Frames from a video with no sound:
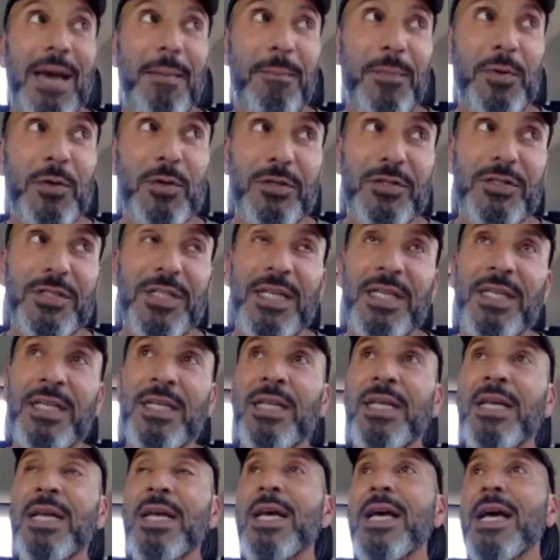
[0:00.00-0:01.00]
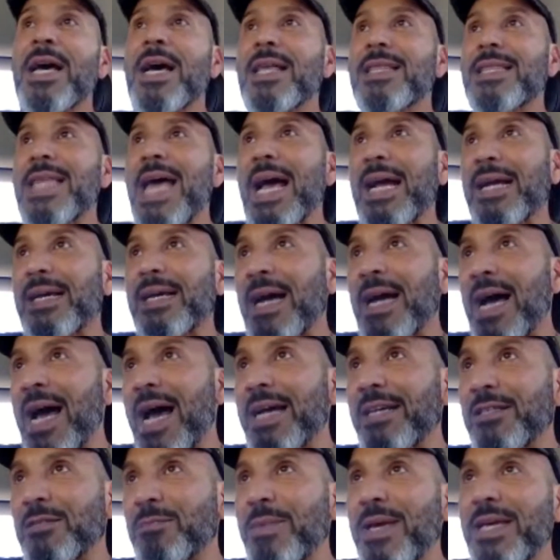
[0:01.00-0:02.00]
that person, that
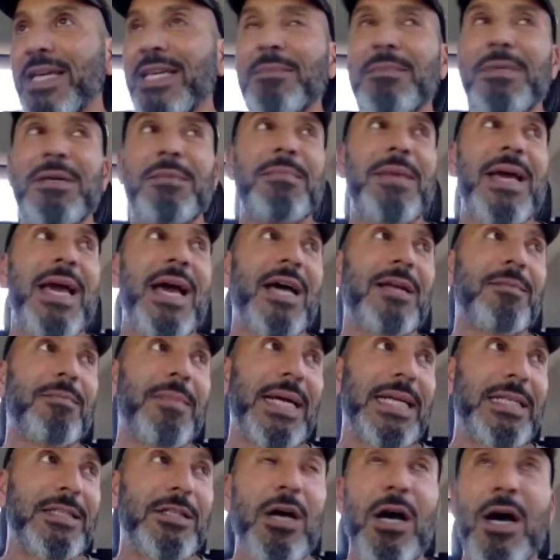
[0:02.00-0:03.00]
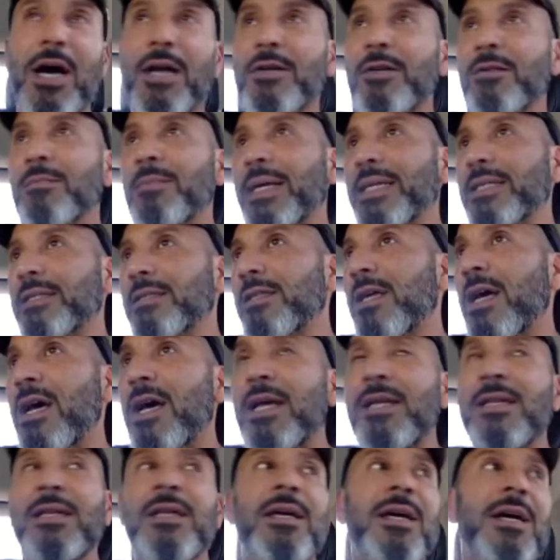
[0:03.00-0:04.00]
guy is making me mad, my daughter, my
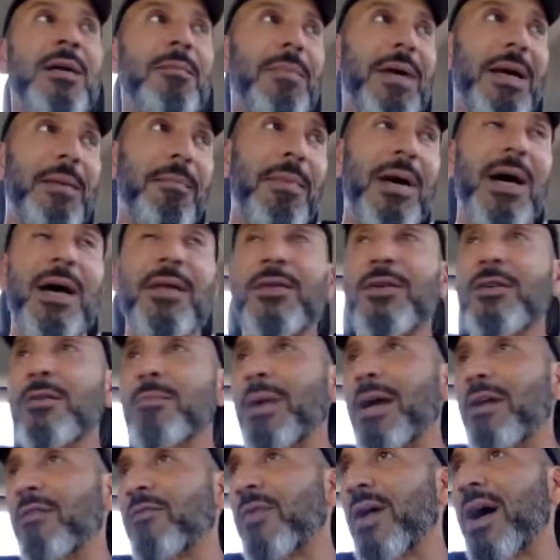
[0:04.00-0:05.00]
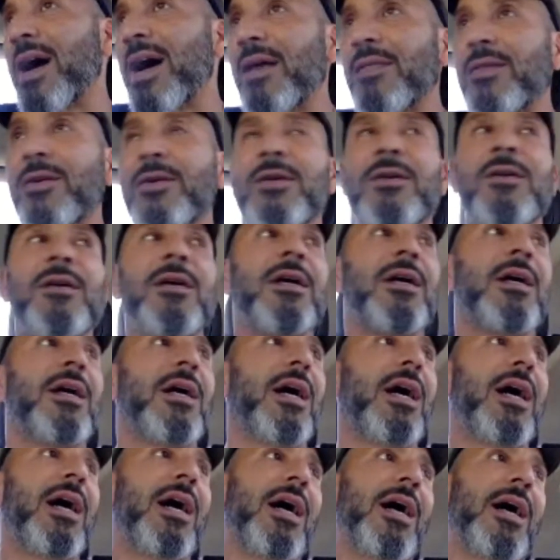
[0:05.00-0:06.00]
son, my mother, my father,
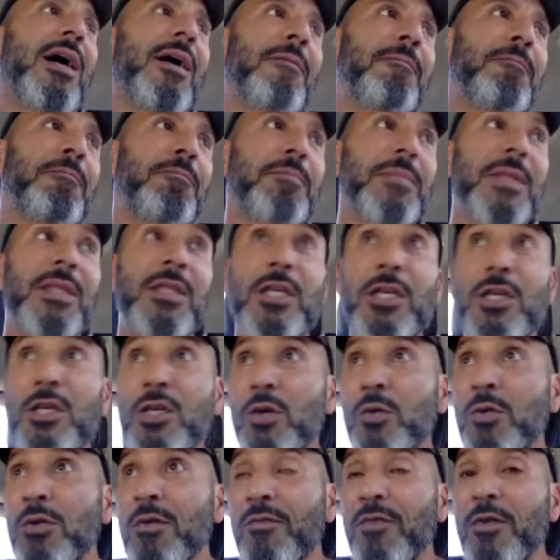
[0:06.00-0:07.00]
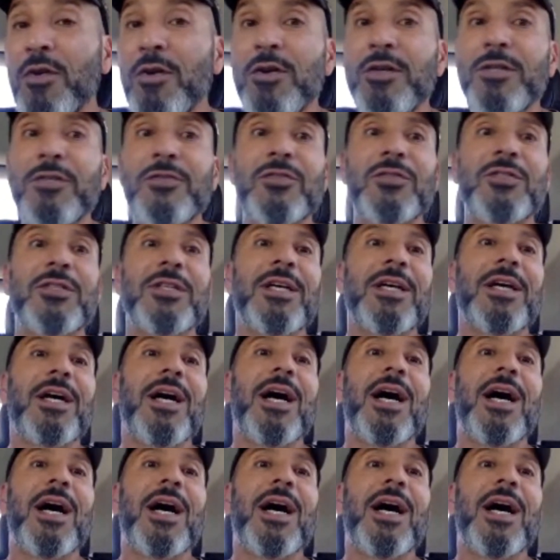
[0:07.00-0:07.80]
the universe,